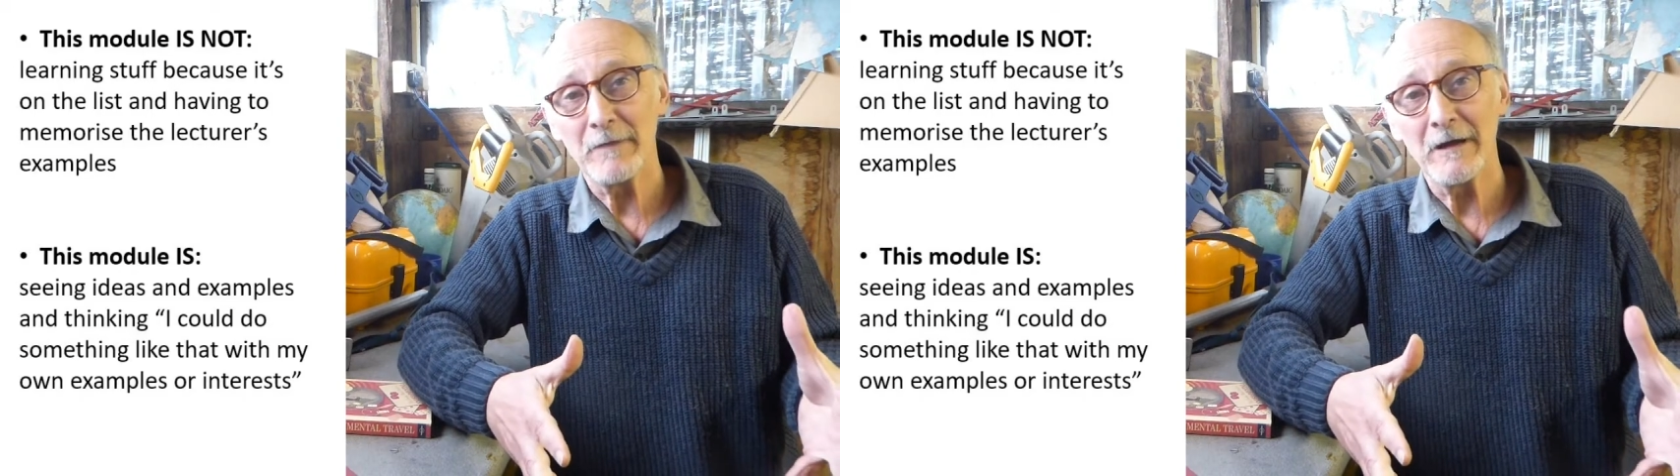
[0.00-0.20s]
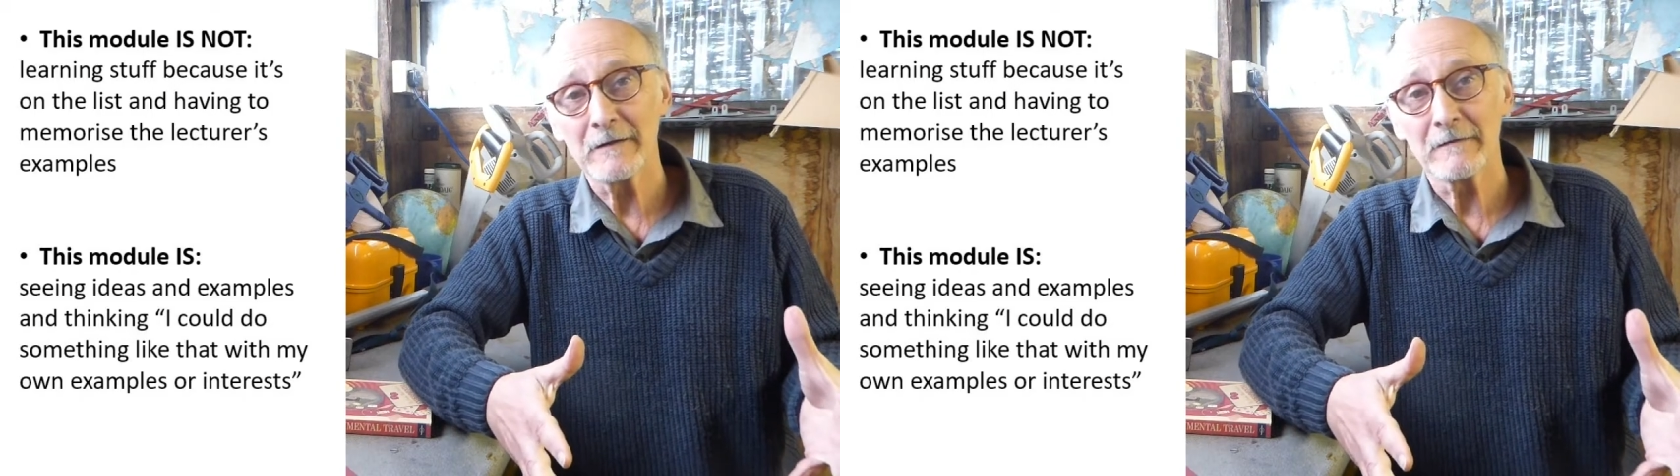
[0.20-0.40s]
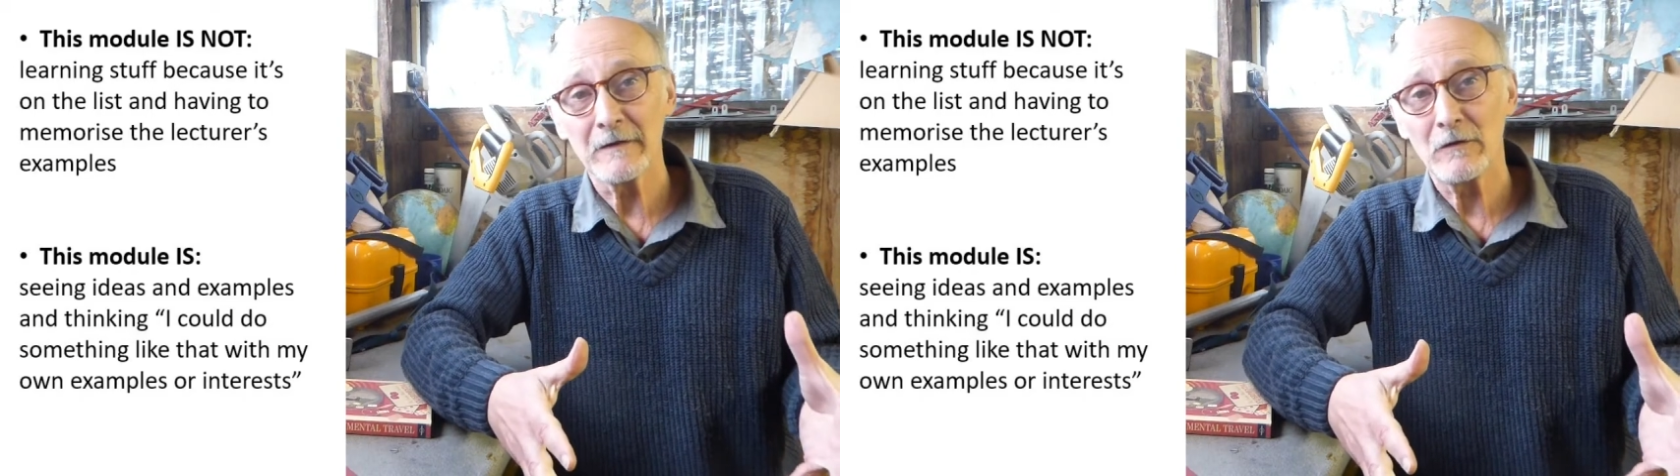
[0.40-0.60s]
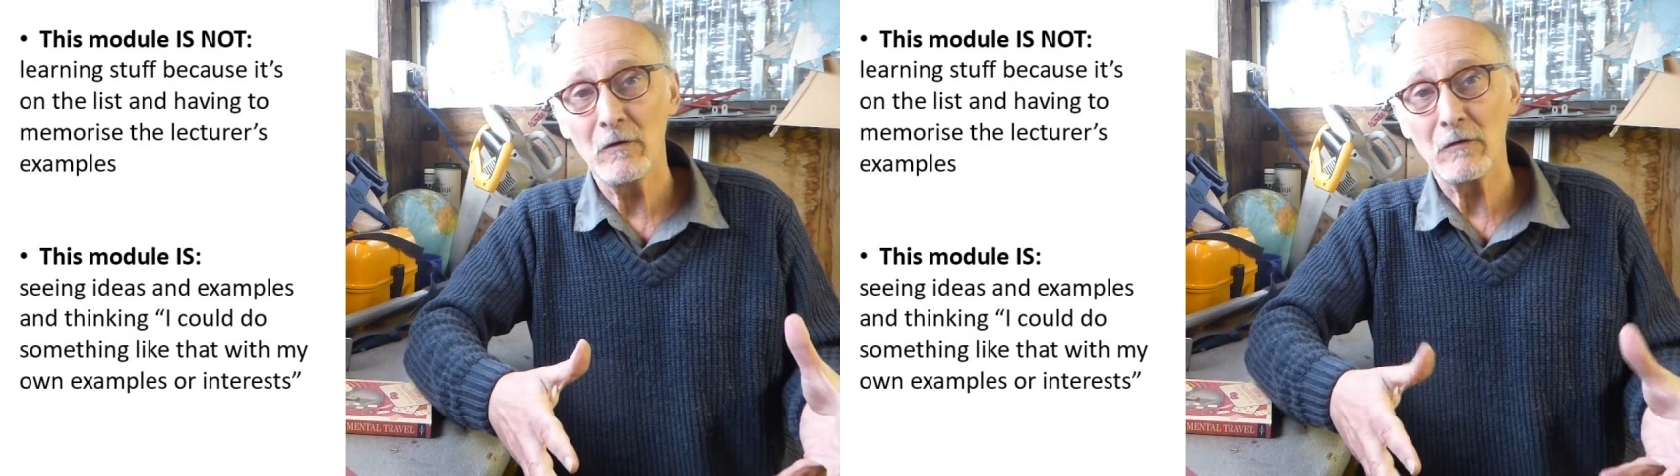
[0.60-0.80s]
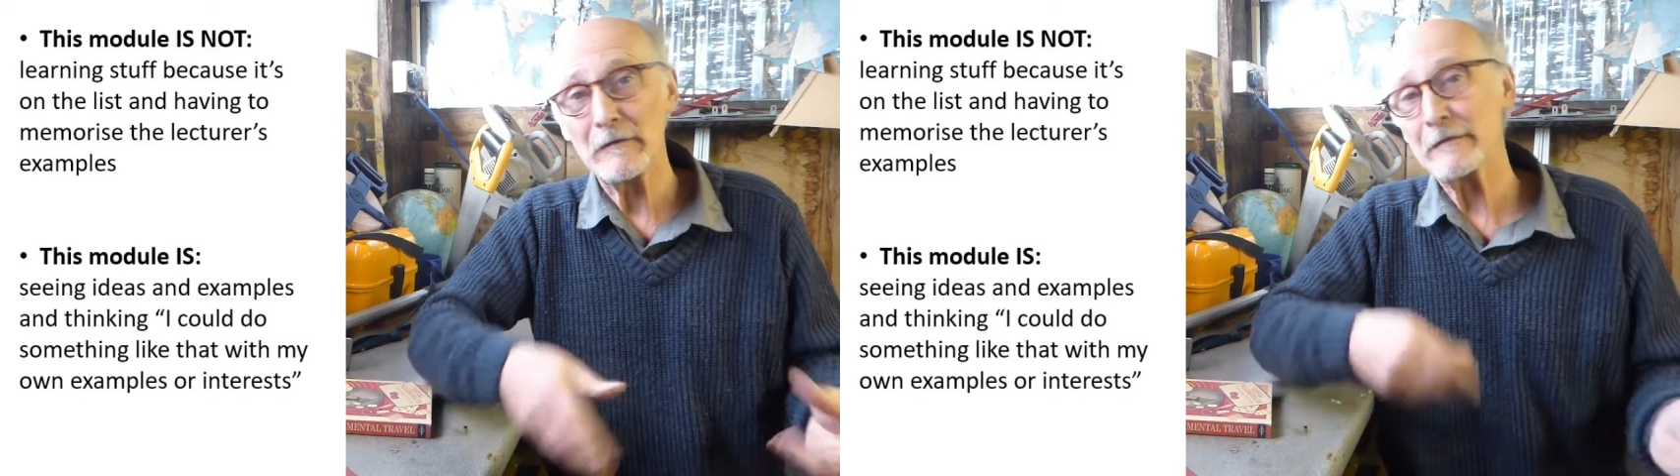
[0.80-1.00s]
part of the
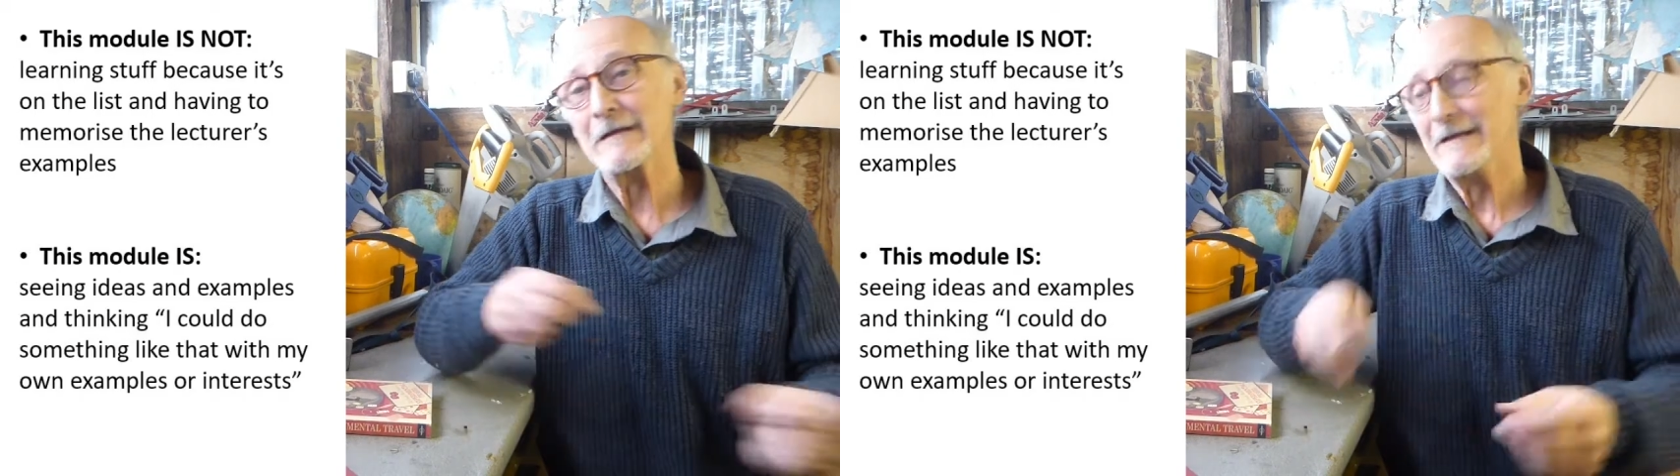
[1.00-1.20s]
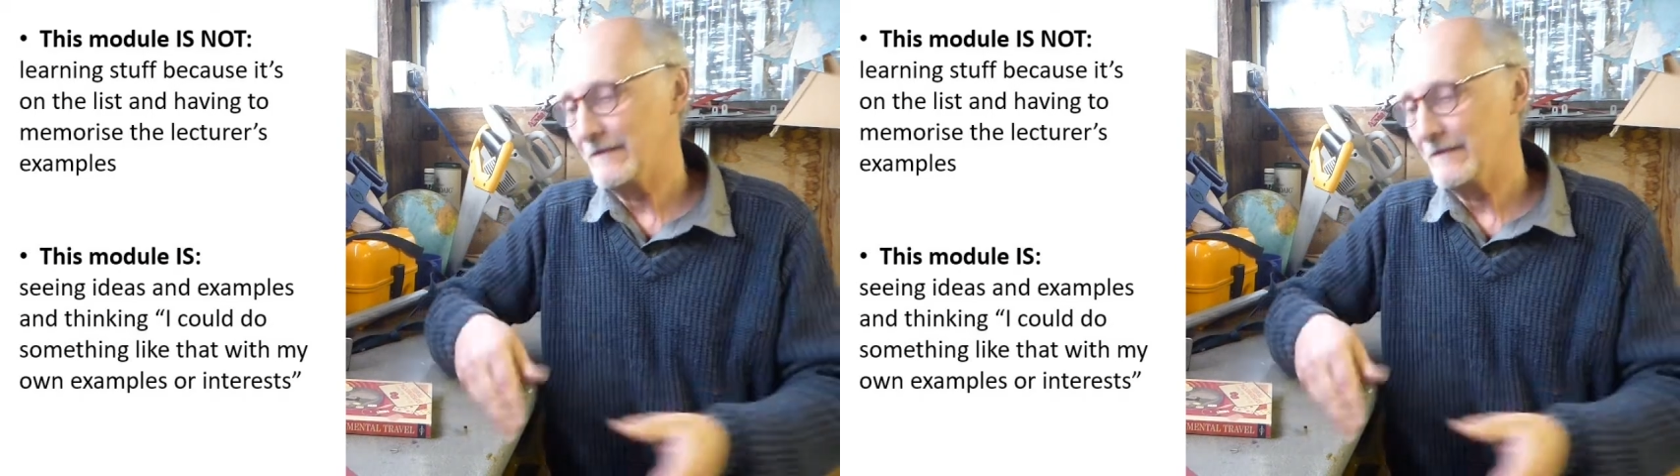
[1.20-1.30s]
course.